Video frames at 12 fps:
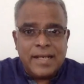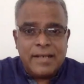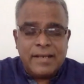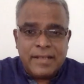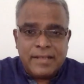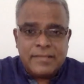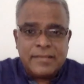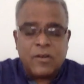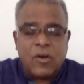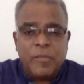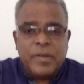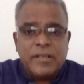is the
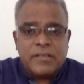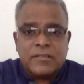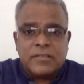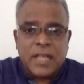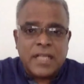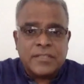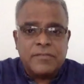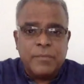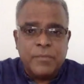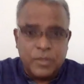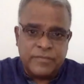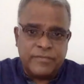common task for
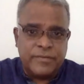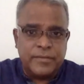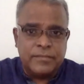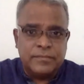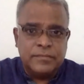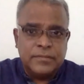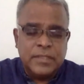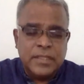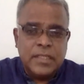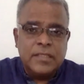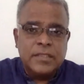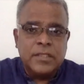both of you.
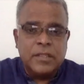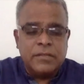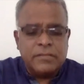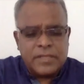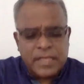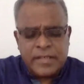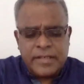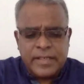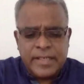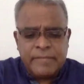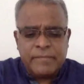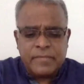So
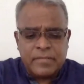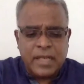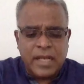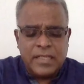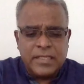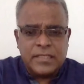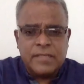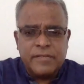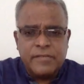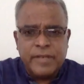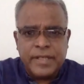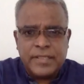generally, I'll just give
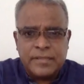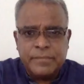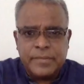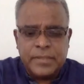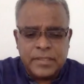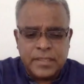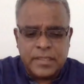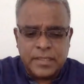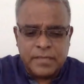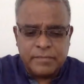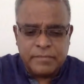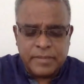you very simple
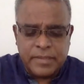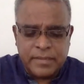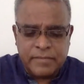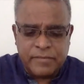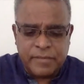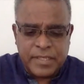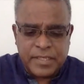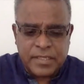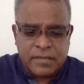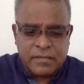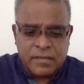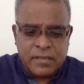
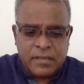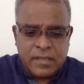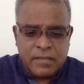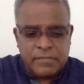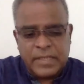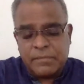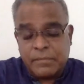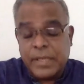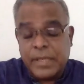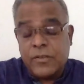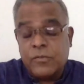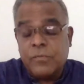information that
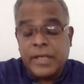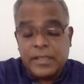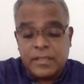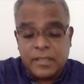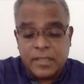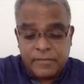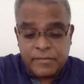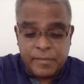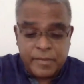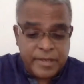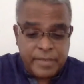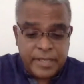
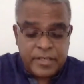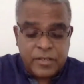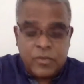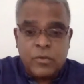everybody might know.